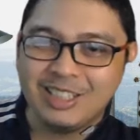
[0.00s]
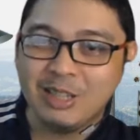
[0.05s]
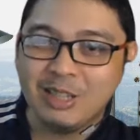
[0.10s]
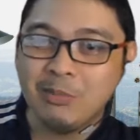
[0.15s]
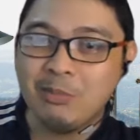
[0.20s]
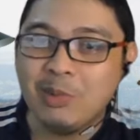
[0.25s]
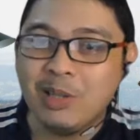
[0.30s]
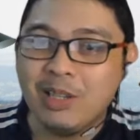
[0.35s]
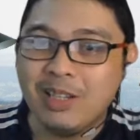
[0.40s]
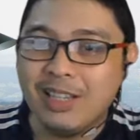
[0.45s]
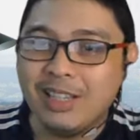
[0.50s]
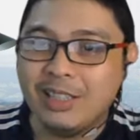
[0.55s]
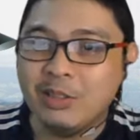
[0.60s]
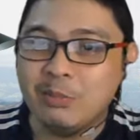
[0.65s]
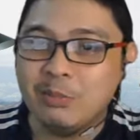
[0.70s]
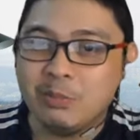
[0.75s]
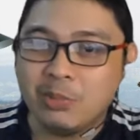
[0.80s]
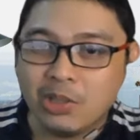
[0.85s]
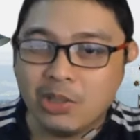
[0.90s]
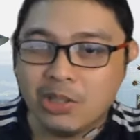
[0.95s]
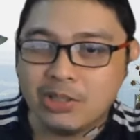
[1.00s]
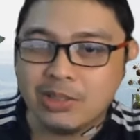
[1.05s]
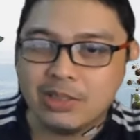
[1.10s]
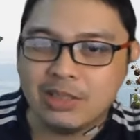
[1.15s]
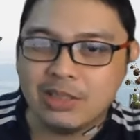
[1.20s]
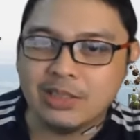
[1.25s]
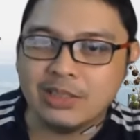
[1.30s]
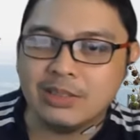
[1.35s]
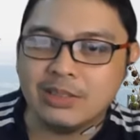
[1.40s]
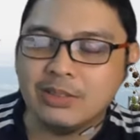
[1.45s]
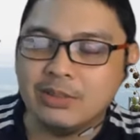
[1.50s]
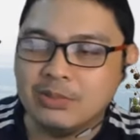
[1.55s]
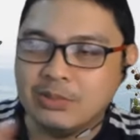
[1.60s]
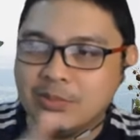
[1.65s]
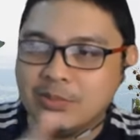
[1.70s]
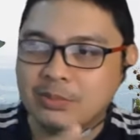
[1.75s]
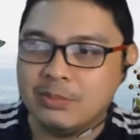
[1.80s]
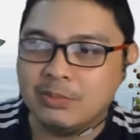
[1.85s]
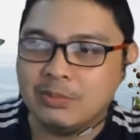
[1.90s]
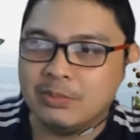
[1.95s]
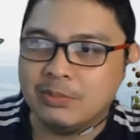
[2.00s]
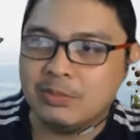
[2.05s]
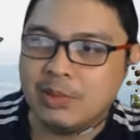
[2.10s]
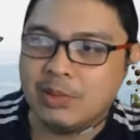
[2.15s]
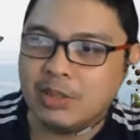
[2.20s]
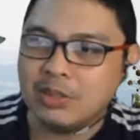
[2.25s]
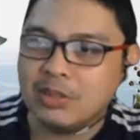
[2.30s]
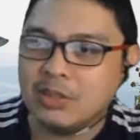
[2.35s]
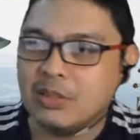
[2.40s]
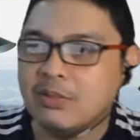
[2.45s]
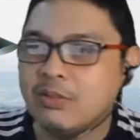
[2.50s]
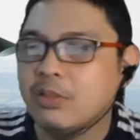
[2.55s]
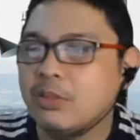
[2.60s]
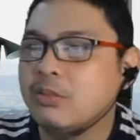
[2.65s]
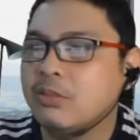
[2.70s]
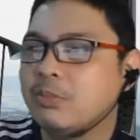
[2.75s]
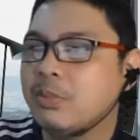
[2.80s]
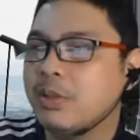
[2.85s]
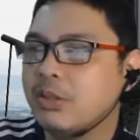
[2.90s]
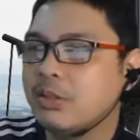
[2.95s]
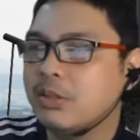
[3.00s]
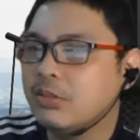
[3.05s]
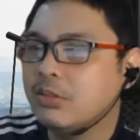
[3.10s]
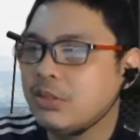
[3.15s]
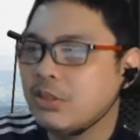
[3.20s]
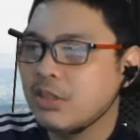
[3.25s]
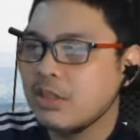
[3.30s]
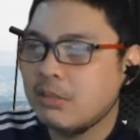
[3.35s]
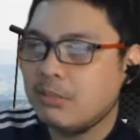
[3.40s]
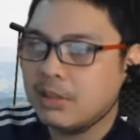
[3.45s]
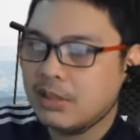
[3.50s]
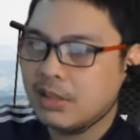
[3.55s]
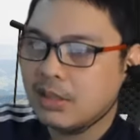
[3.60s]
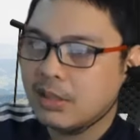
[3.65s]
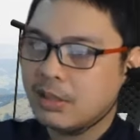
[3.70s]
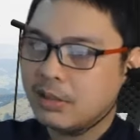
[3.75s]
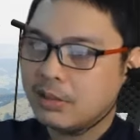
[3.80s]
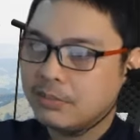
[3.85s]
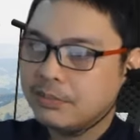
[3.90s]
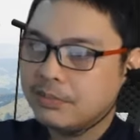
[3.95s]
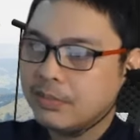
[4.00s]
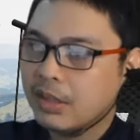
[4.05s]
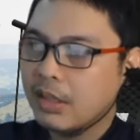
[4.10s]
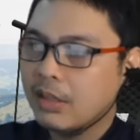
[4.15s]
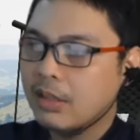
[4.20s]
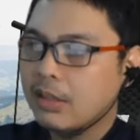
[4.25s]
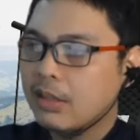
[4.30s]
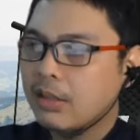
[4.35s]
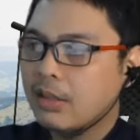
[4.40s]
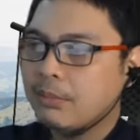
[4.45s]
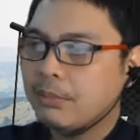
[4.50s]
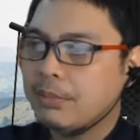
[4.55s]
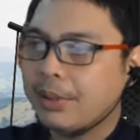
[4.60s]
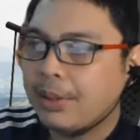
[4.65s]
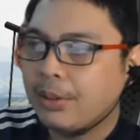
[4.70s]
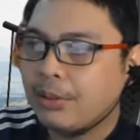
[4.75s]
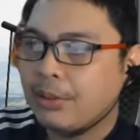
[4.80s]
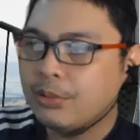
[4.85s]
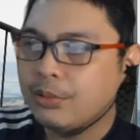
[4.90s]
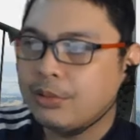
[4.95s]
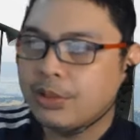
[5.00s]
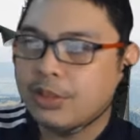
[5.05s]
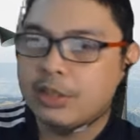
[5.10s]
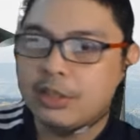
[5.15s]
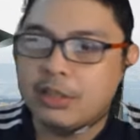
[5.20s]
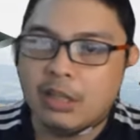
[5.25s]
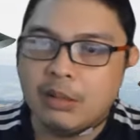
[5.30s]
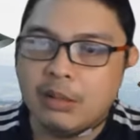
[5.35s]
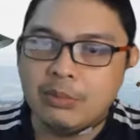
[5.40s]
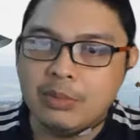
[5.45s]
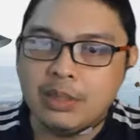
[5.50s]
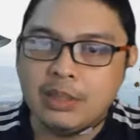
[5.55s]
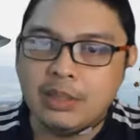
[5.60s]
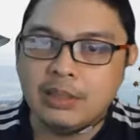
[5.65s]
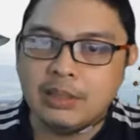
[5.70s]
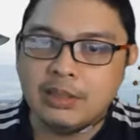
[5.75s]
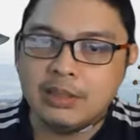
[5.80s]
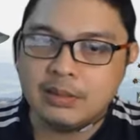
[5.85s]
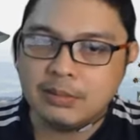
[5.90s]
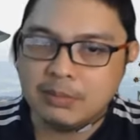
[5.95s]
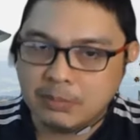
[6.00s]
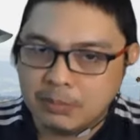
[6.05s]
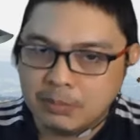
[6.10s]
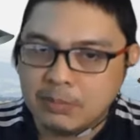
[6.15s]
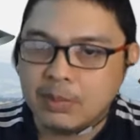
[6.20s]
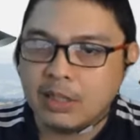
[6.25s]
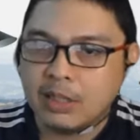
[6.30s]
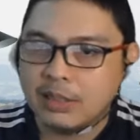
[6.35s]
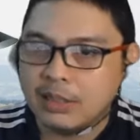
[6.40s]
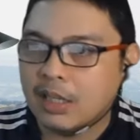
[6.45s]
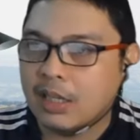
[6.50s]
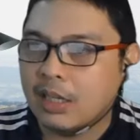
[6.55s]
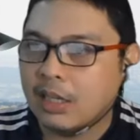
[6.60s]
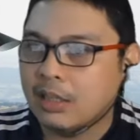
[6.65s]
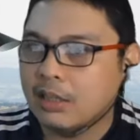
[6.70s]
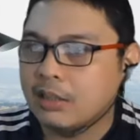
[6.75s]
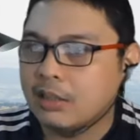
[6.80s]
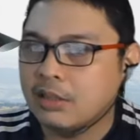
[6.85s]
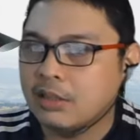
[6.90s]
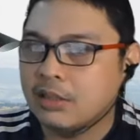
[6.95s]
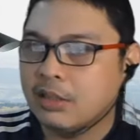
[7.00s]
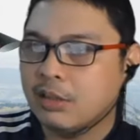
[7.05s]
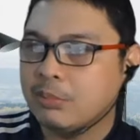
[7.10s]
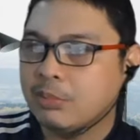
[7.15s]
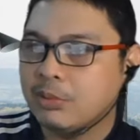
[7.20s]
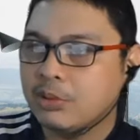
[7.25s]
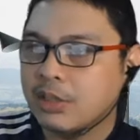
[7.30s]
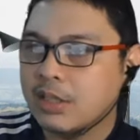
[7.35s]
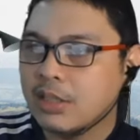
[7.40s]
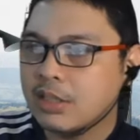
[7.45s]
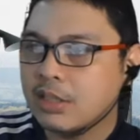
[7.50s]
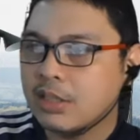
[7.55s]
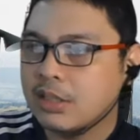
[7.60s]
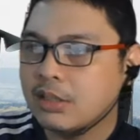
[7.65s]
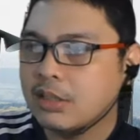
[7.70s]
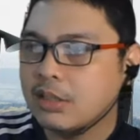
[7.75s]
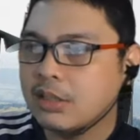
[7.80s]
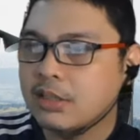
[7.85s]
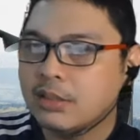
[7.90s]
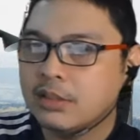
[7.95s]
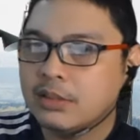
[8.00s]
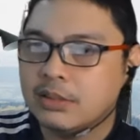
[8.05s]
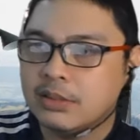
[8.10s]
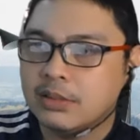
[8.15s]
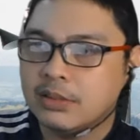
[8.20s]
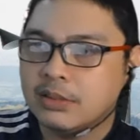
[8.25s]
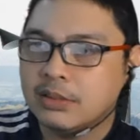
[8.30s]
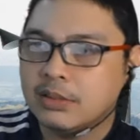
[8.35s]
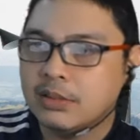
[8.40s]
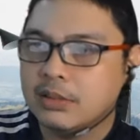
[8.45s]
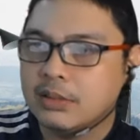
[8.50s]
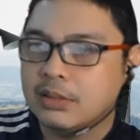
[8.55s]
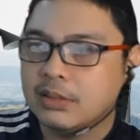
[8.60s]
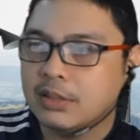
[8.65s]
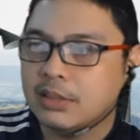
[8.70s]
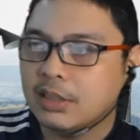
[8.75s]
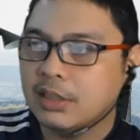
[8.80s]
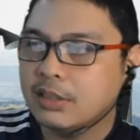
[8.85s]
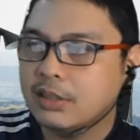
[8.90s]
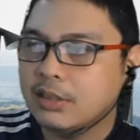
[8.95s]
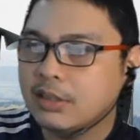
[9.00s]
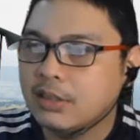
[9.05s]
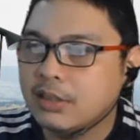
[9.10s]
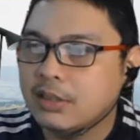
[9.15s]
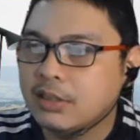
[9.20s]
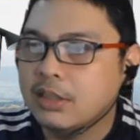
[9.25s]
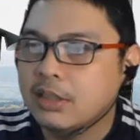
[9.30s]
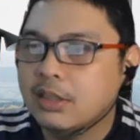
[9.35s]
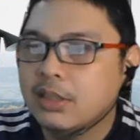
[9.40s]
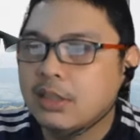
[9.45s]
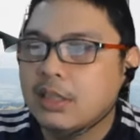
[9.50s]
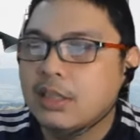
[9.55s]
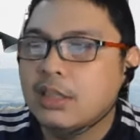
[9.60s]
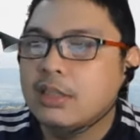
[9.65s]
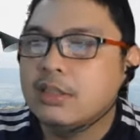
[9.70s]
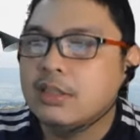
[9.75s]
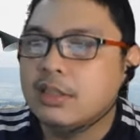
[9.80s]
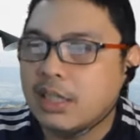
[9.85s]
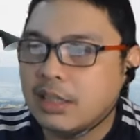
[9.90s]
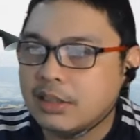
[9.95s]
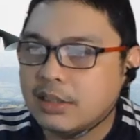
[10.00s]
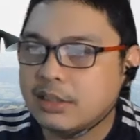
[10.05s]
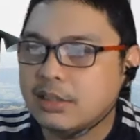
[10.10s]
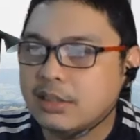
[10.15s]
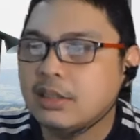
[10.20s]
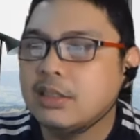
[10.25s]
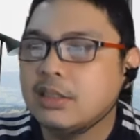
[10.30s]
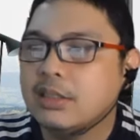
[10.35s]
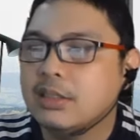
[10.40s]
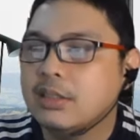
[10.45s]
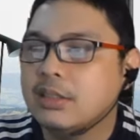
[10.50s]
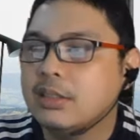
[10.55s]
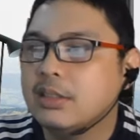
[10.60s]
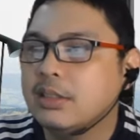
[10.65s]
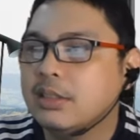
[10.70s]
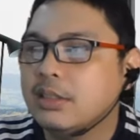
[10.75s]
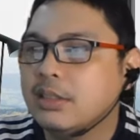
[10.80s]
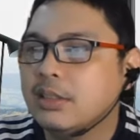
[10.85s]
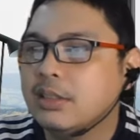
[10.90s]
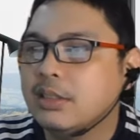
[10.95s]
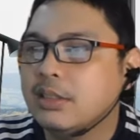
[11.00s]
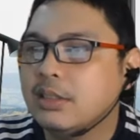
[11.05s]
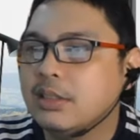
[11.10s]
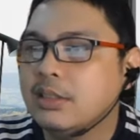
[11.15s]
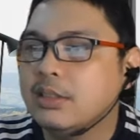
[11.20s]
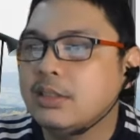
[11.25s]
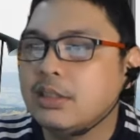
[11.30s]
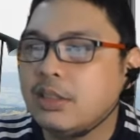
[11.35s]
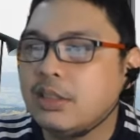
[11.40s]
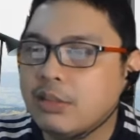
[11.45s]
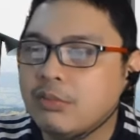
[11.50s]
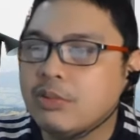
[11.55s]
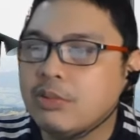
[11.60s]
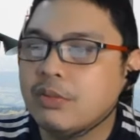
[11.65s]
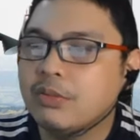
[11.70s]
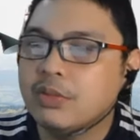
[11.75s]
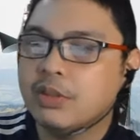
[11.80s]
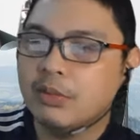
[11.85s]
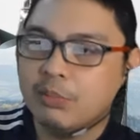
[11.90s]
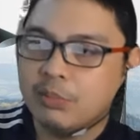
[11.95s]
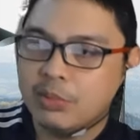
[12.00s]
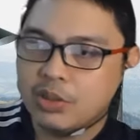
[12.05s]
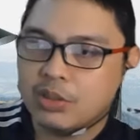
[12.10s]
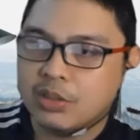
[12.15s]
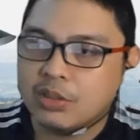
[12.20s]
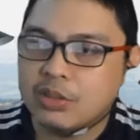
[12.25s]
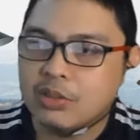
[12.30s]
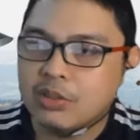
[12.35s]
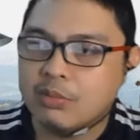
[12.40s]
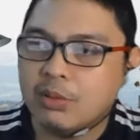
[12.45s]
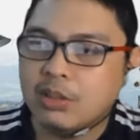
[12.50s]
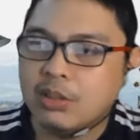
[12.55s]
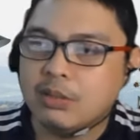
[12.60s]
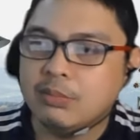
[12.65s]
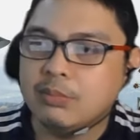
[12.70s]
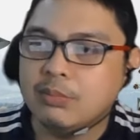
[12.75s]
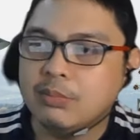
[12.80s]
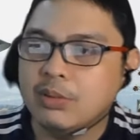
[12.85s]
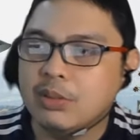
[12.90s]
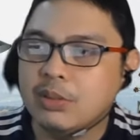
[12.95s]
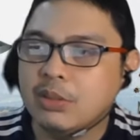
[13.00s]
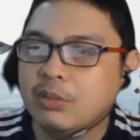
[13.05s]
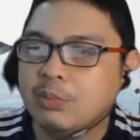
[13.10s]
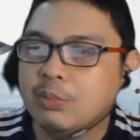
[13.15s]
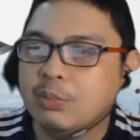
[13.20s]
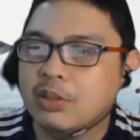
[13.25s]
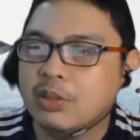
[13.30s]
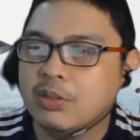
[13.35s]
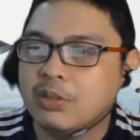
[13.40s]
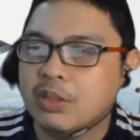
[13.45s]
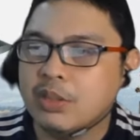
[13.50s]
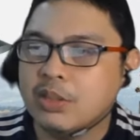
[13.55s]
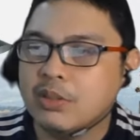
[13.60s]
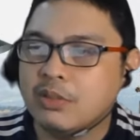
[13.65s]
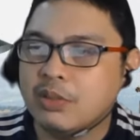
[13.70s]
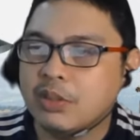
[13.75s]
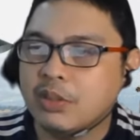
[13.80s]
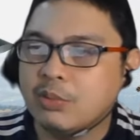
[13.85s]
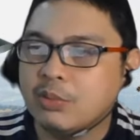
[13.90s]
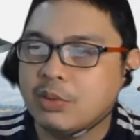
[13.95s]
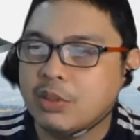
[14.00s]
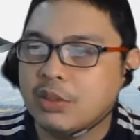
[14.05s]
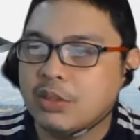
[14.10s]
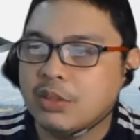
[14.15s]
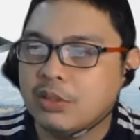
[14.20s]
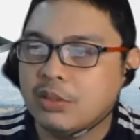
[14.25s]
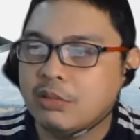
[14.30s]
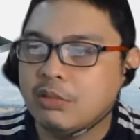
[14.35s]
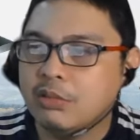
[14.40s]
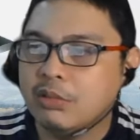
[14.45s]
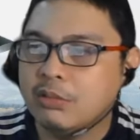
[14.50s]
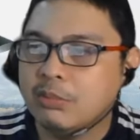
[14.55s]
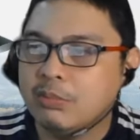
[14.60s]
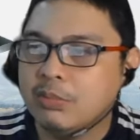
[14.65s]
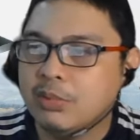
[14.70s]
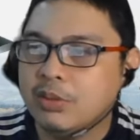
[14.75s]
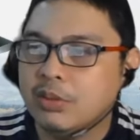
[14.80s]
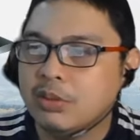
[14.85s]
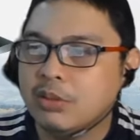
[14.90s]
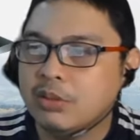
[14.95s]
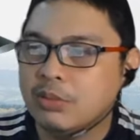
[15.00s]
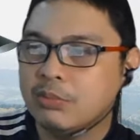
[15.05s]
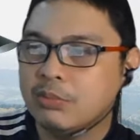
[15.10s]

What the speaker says: Simple lang yung process flow, pero hindi siya madali. Pero yung income is maganda ang income potential. Right? Next, in terms of submission, will it be open just for a week or will it be